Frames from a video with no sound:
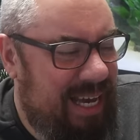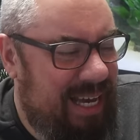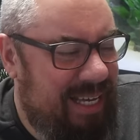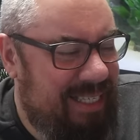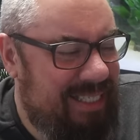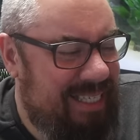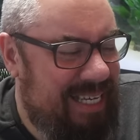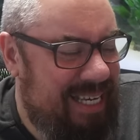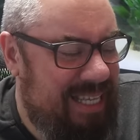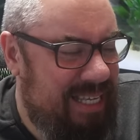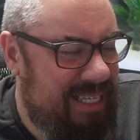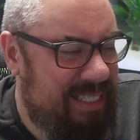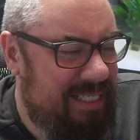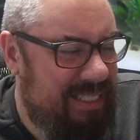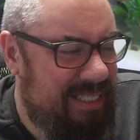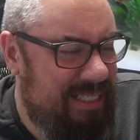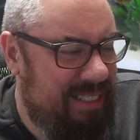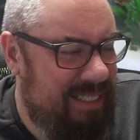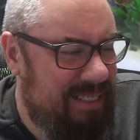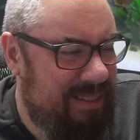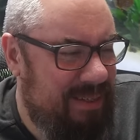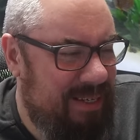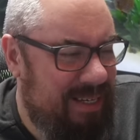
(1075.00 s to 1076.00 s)
I say
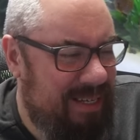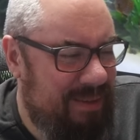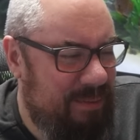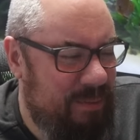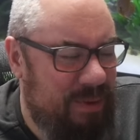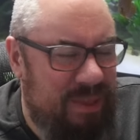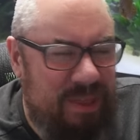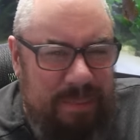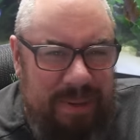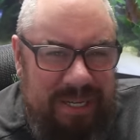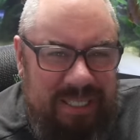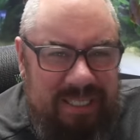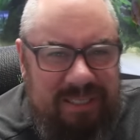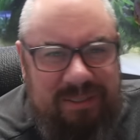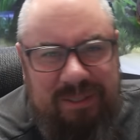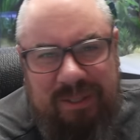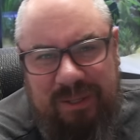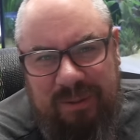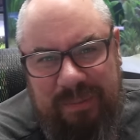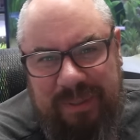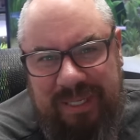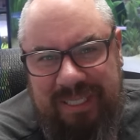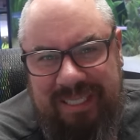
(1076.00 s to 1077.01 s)
this with a pinch of
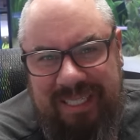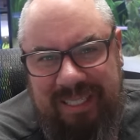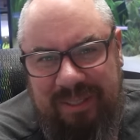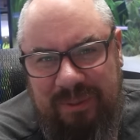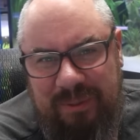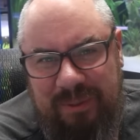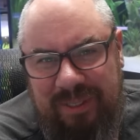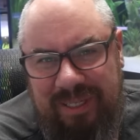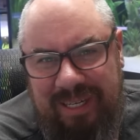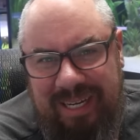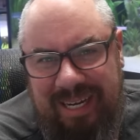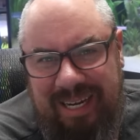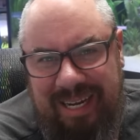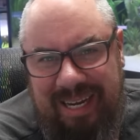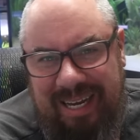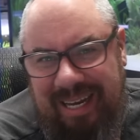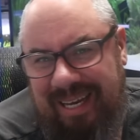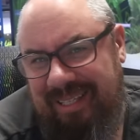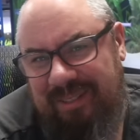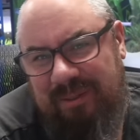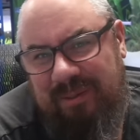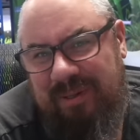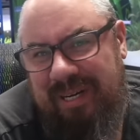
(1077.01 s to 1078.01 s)
salt because I don't
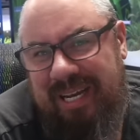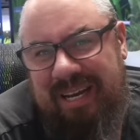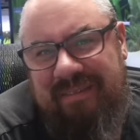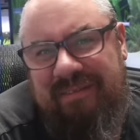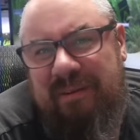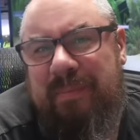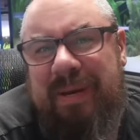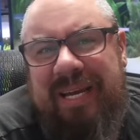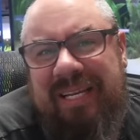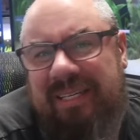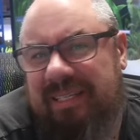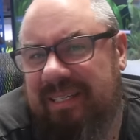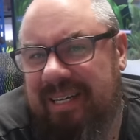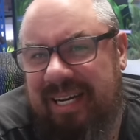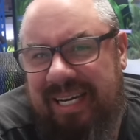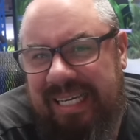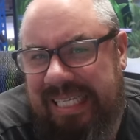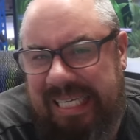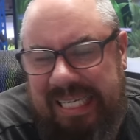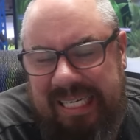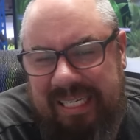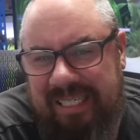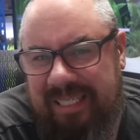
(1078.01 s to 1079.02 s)
have a better
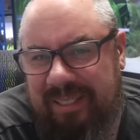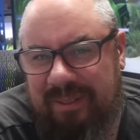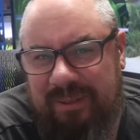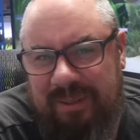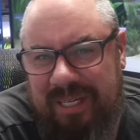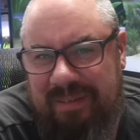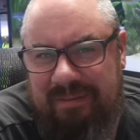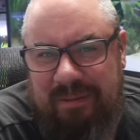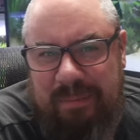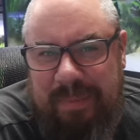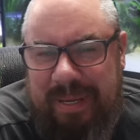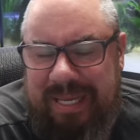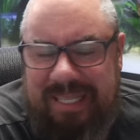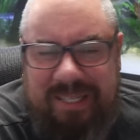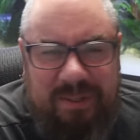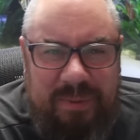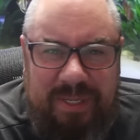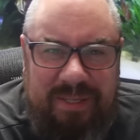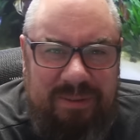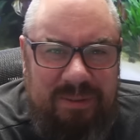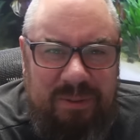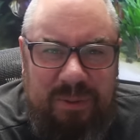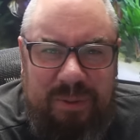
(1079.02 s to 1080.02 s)
idea. I don't have a better
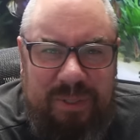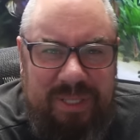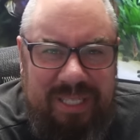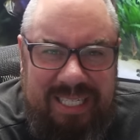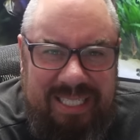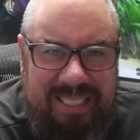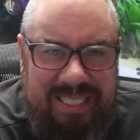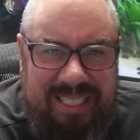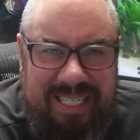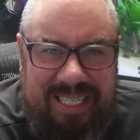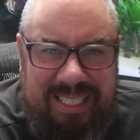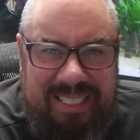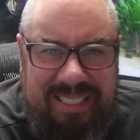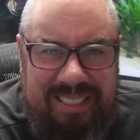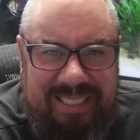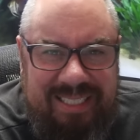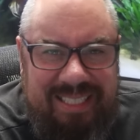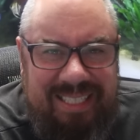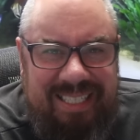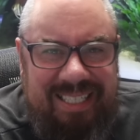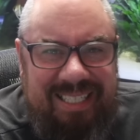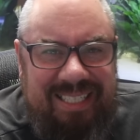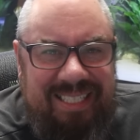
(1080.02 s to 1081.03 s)
way of doing these
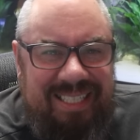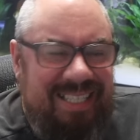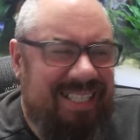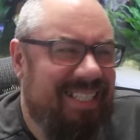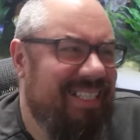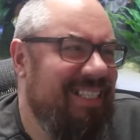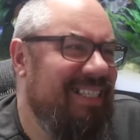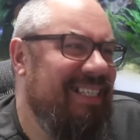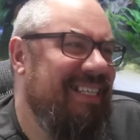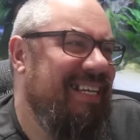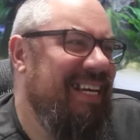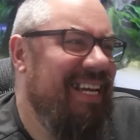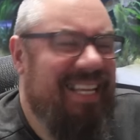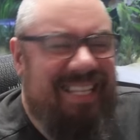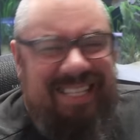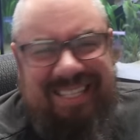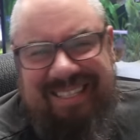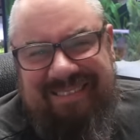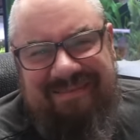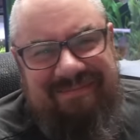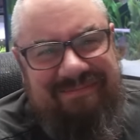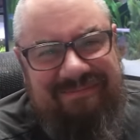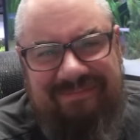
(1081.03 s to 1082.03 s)
things.
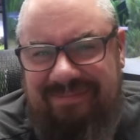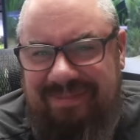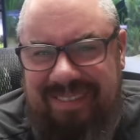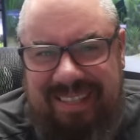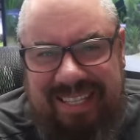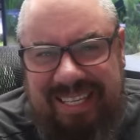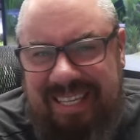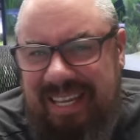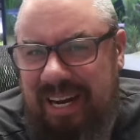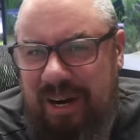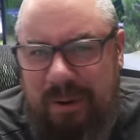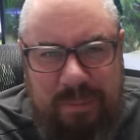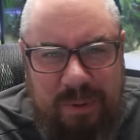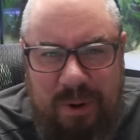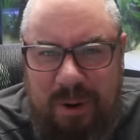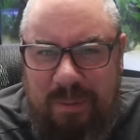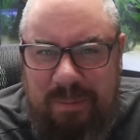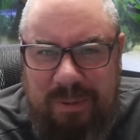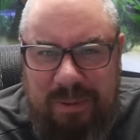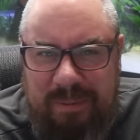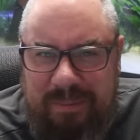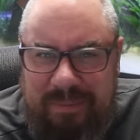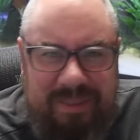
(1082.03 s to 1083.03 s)
There are
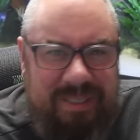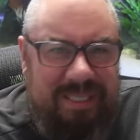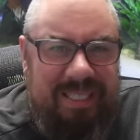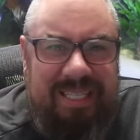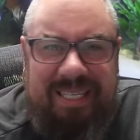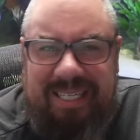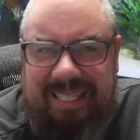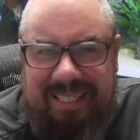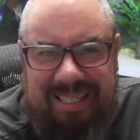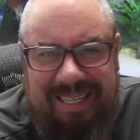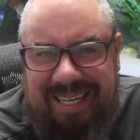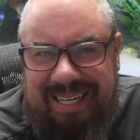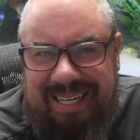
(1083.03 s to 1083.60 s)
problems that